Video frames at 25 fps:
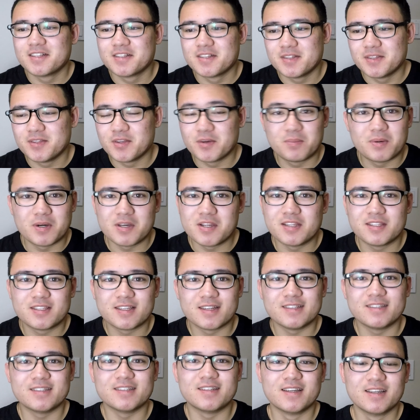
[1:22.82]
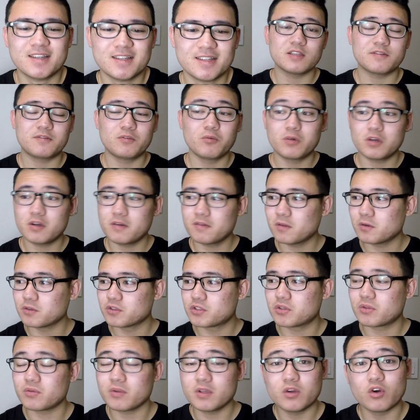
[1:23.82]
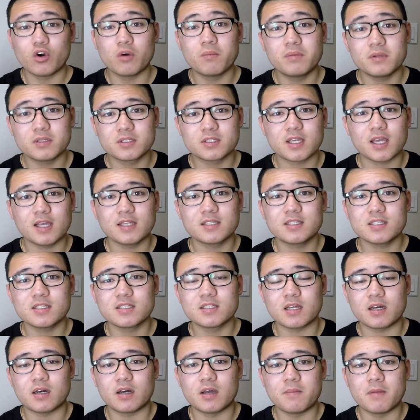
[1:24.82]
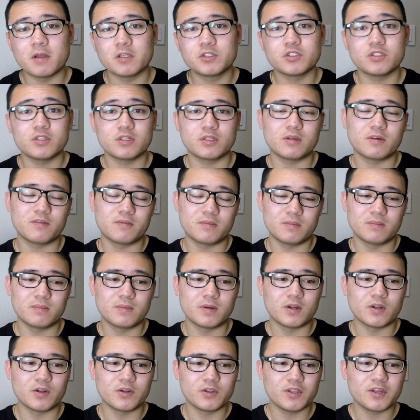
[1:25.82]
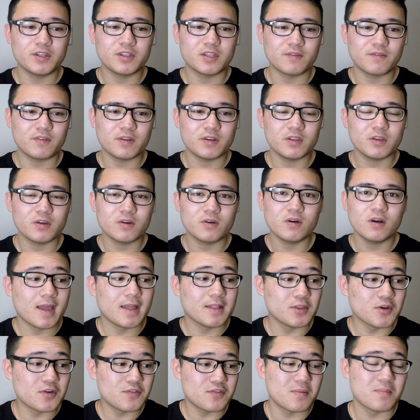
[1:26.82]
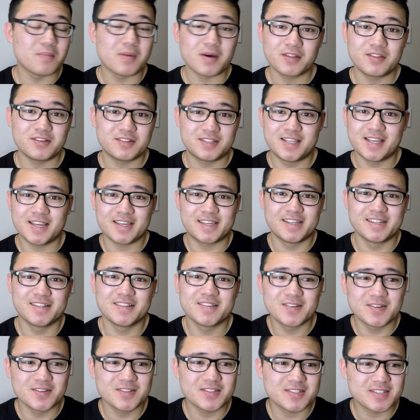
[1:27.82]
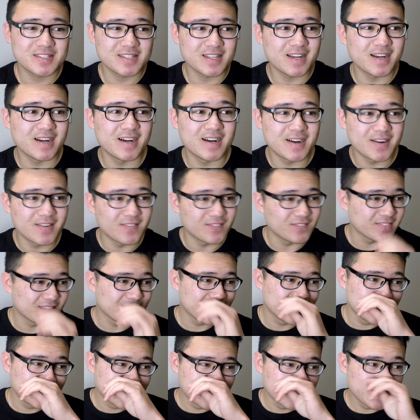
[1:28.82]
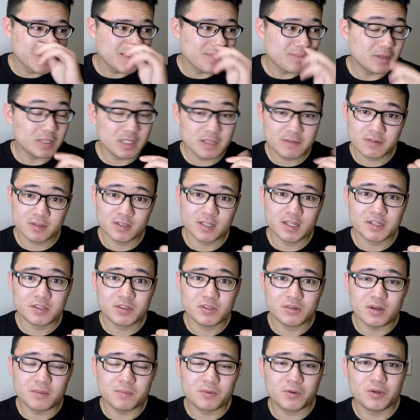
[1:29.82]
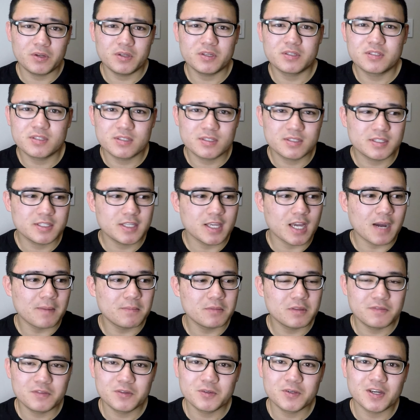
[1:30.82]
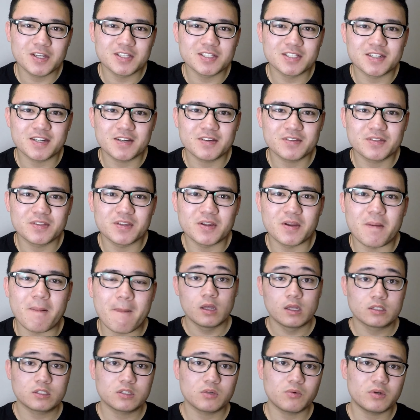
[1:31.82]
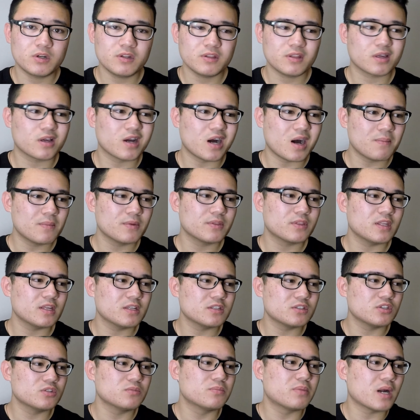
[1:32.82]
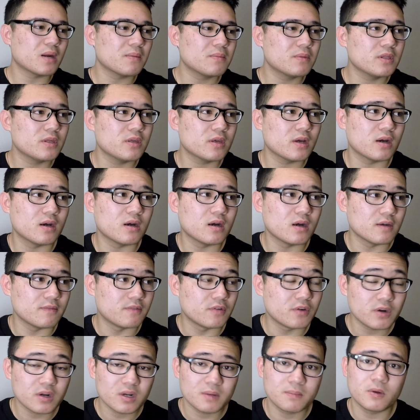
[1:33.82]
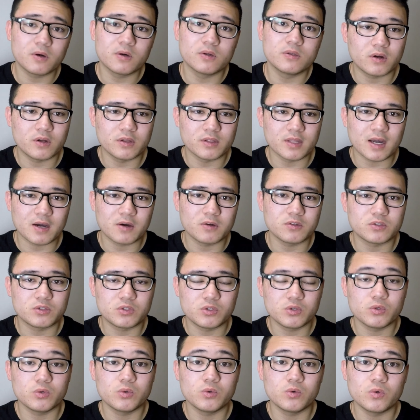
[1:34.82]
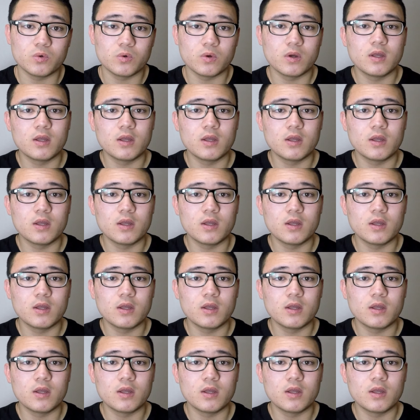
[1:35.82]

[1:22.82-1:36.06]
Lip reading: No pun intended. If you're one of those 3 hopeless cases I mentioned early in the video, don't even bother taking notes. But leave a like though. I'm curious to see how many of you guys are out there. So one of the common things you probably heard about on how to